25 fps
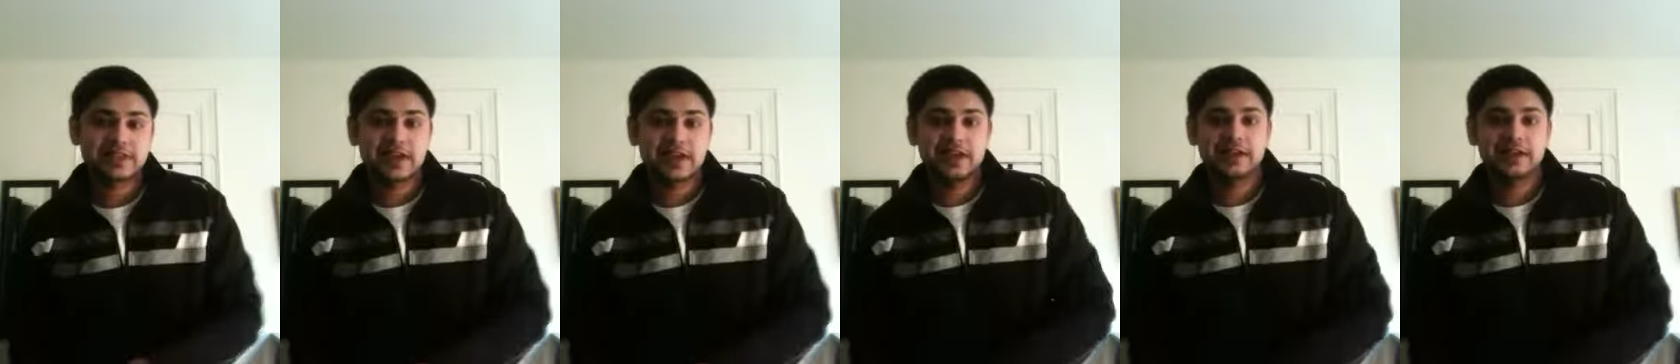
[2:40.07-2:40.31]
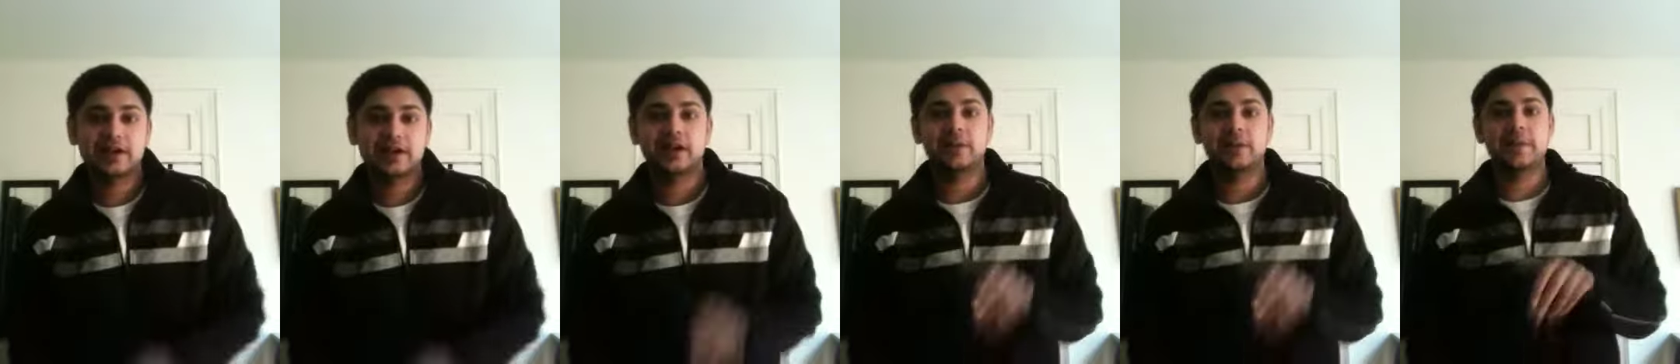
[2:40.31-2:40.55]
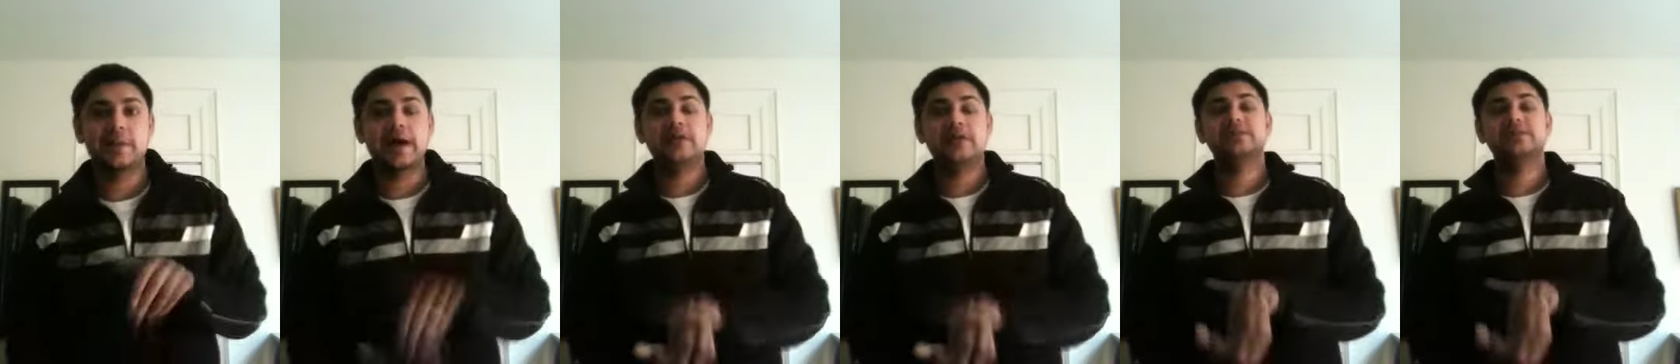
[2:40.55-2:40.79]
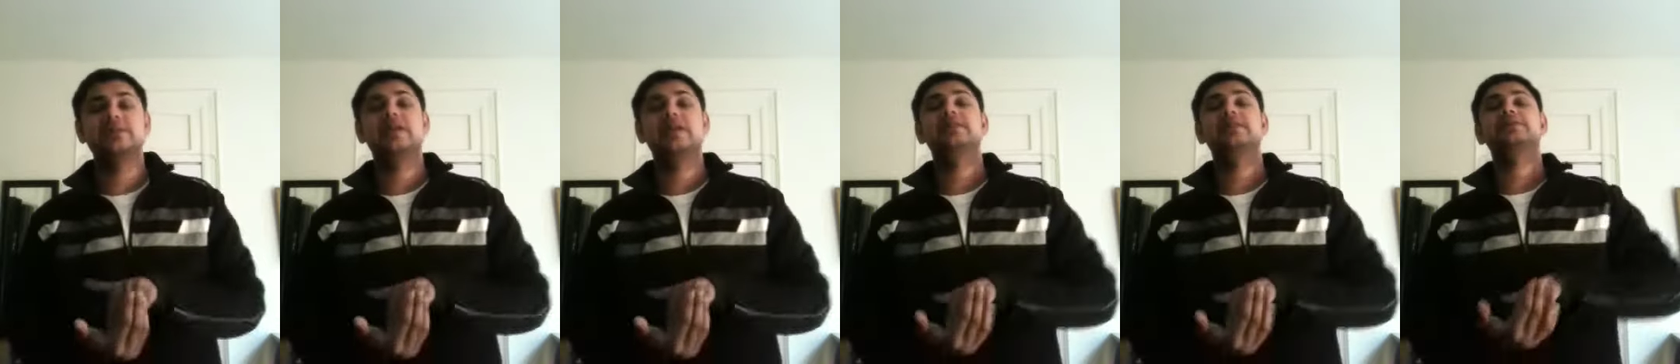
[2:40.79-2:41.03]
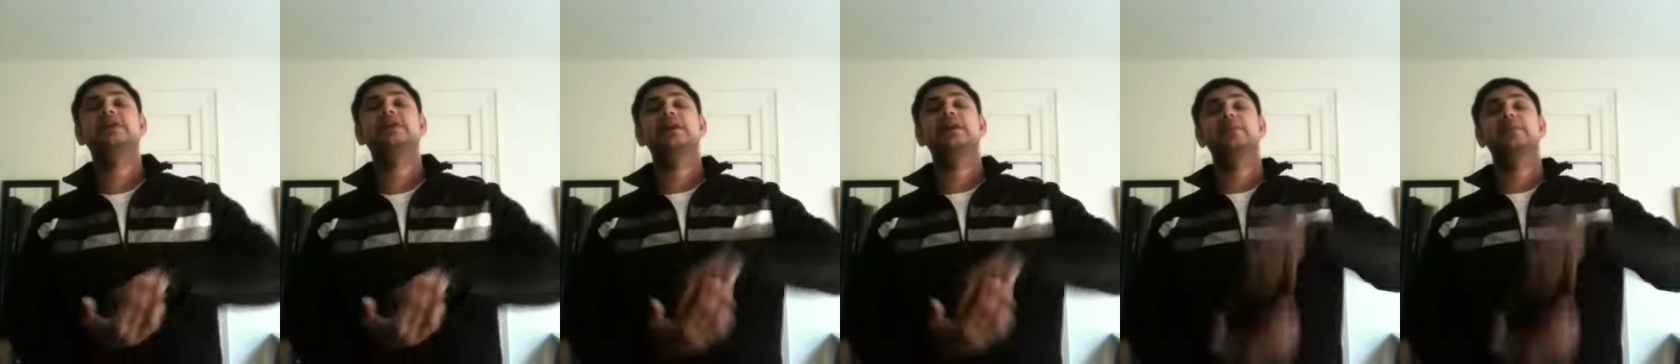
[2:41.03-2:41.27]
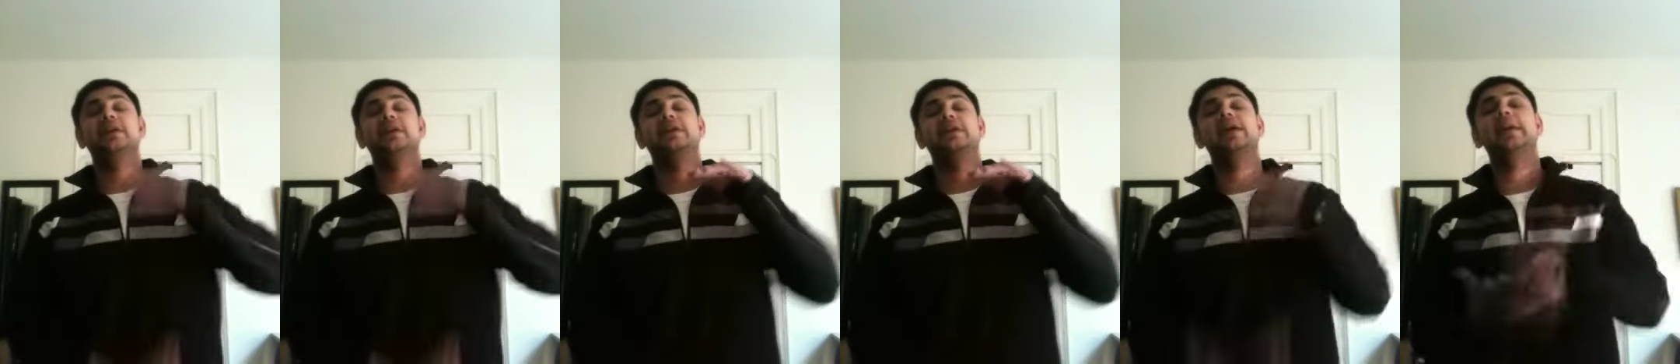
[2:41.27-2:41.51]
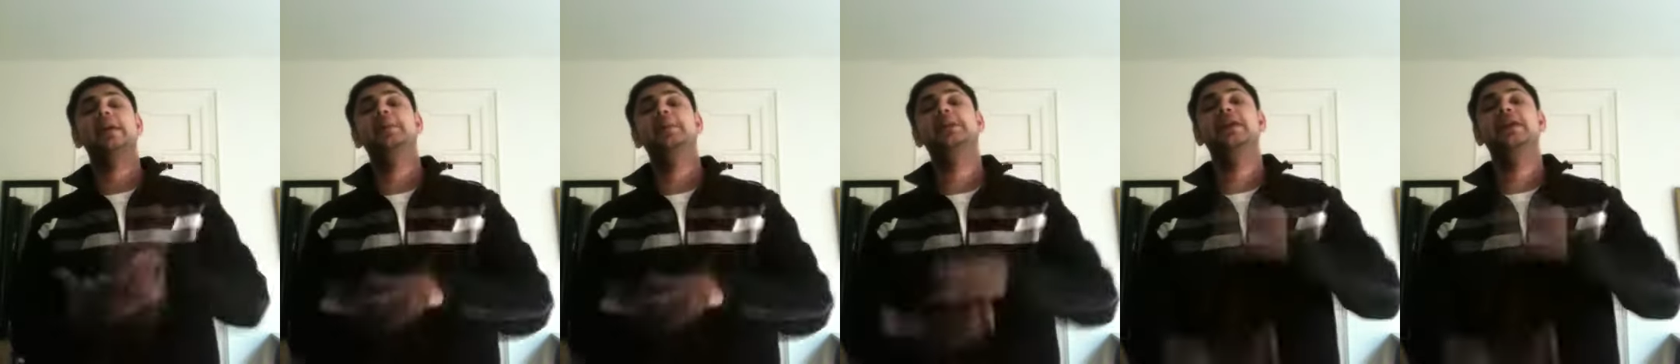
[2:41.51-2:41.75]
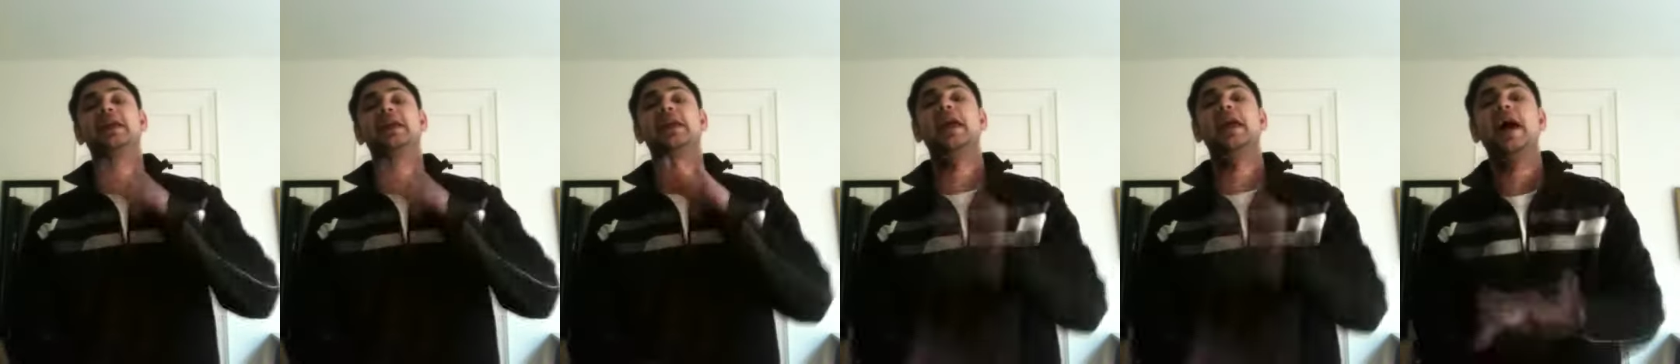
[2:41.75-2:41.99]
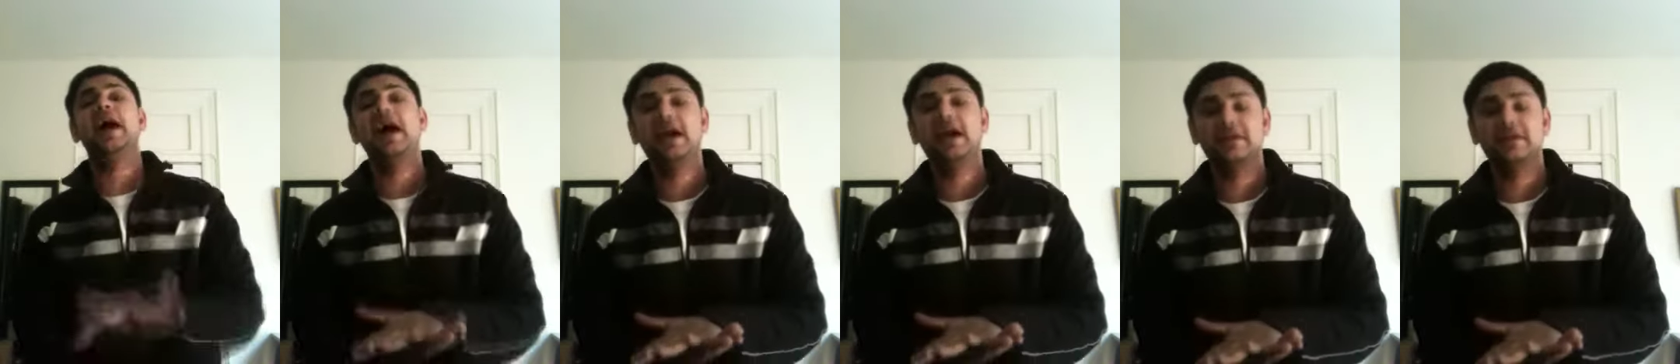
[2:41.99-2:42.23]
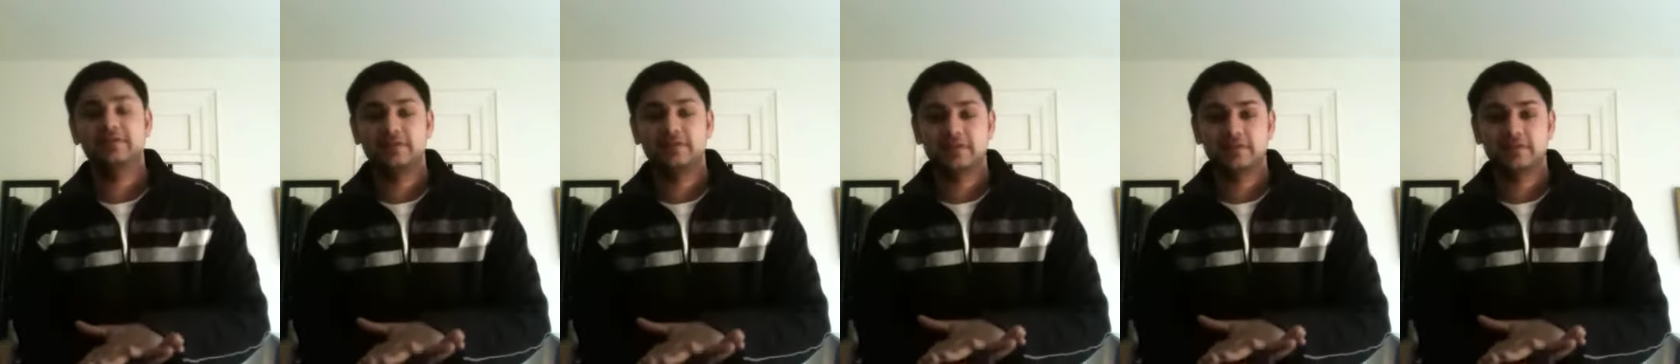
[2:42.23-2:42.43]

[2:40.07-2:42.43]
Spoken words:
night, but kept it alive.